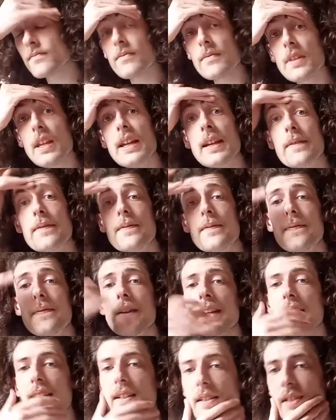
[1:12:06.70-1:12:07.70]
And I
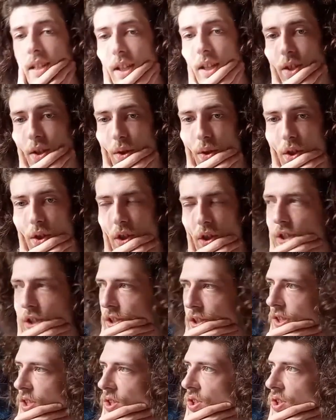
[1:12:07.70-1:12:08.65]
think you could